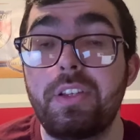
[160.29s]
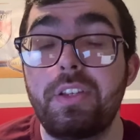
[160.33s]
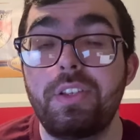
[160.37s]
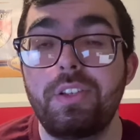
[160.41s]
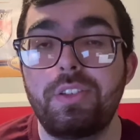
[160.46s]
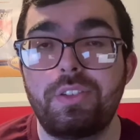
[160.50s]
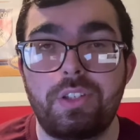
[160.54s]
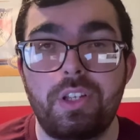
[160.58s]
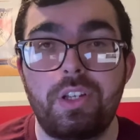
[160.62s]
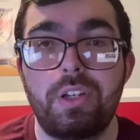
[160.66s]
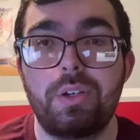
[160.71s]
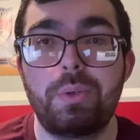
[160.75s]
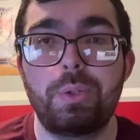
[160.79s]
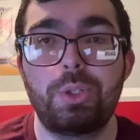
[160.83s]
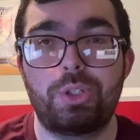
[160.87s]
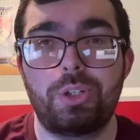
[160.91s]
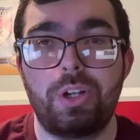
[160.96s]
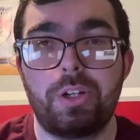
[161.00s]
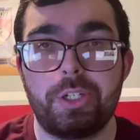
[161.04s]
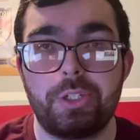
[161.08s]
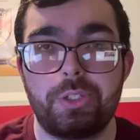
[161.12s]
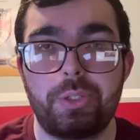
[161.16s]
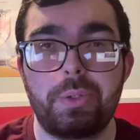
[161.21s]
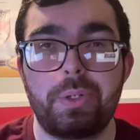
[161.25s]
So
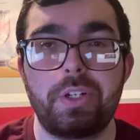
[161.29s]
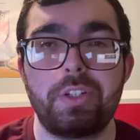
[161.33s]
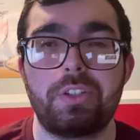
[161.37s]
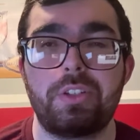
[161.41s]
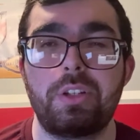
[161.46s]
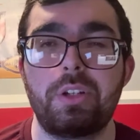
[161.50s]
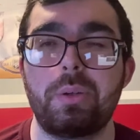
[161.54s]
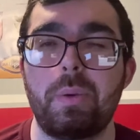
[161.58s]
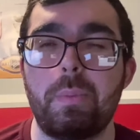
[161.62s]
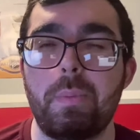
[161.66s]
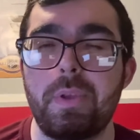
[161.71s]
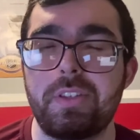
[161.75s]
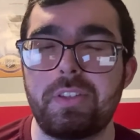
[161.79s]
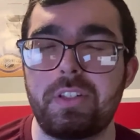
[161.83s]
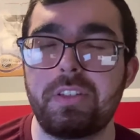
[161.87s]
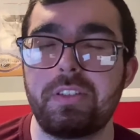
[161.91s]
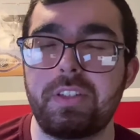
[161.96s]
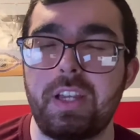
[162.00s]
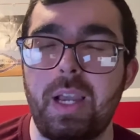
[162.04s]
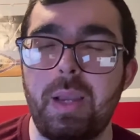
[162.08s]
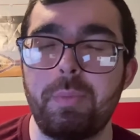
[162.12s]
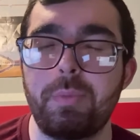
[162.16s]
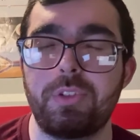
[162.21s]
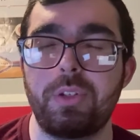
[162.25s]
Sean Couturier is still going to be missing
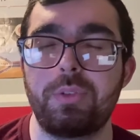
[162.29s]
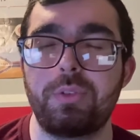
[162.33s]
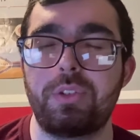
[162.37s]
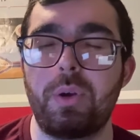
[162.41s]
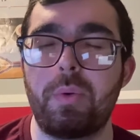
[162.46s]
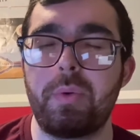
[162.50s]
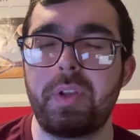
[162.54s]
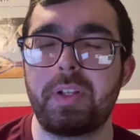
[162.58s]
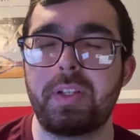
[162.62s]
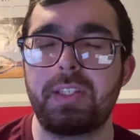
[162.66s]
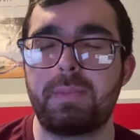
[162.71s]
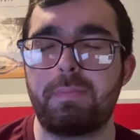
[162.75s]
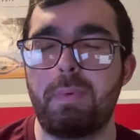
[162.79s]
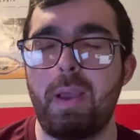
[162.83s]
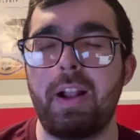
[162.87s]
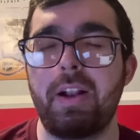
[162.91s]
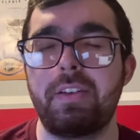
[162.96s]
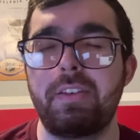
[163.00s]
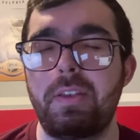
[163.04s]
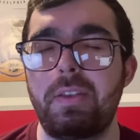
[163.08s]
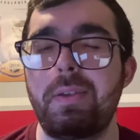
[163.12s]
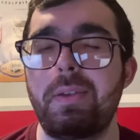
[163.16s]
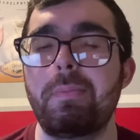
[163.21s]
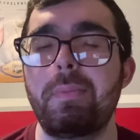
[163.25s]
time. So don't
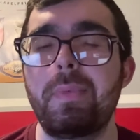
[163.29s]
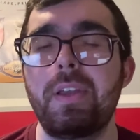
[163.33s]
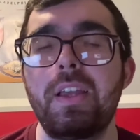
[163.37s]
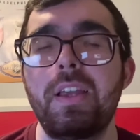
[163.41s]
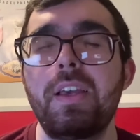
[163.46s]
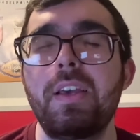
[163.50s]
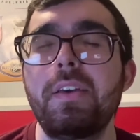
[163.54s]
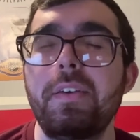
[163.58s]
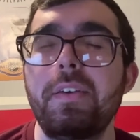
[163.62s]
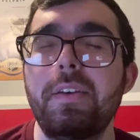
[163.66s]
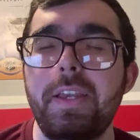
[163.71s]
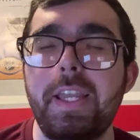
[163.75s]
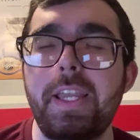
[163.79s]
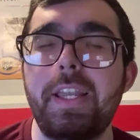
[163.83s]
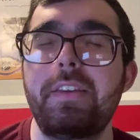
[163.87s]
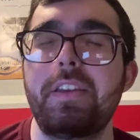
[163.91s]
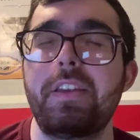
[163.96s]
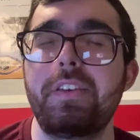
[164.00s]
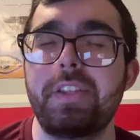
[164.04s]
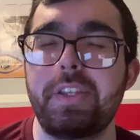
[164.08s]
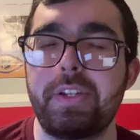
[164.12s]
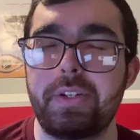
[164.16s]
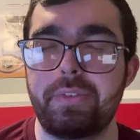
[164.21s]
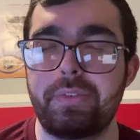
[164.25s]
expect him in
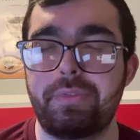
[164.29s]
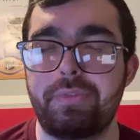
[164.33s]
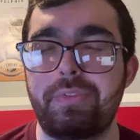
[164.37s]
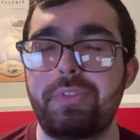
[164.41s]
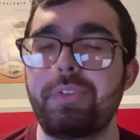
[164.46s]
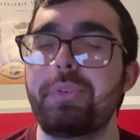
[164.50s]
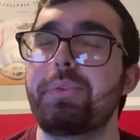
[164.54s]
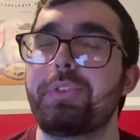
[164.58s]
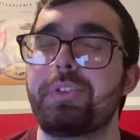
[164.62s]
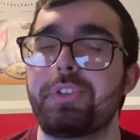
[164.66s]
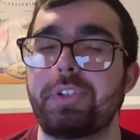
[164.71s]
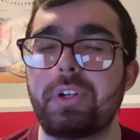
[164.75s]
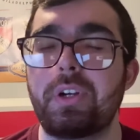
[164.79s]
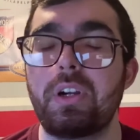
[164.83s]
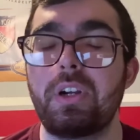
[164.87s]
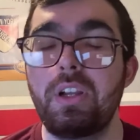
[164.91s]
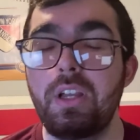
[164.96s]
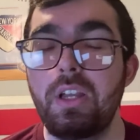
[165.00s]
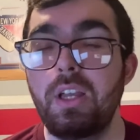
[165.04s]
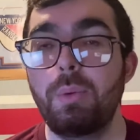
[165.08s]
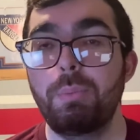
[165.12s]
the near future.